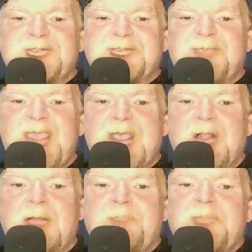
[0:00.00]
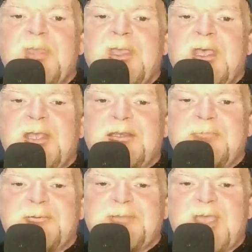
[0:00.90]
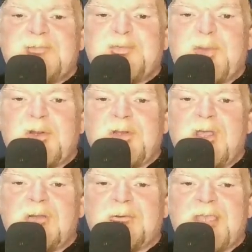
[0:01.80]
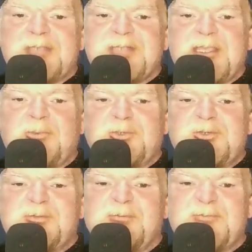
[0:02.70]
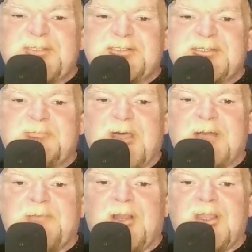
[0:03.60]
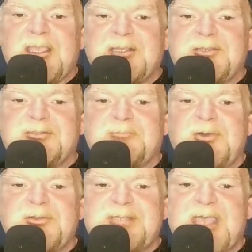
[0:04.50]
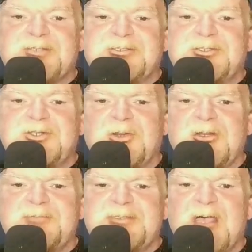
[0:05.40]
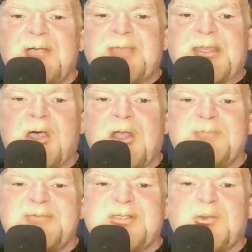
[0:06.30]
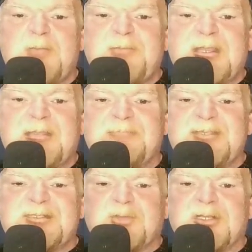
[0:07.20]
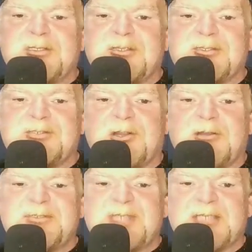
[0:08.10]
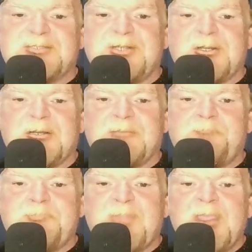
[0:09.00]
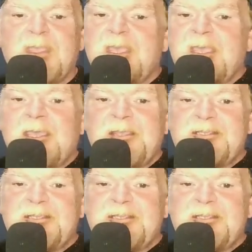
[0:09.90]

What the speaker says: Veil. A number of times per long rest equal to his proficiency modifier, he can use a bonus action to turn himself and all of his equipment invisible until the start of his next turn. This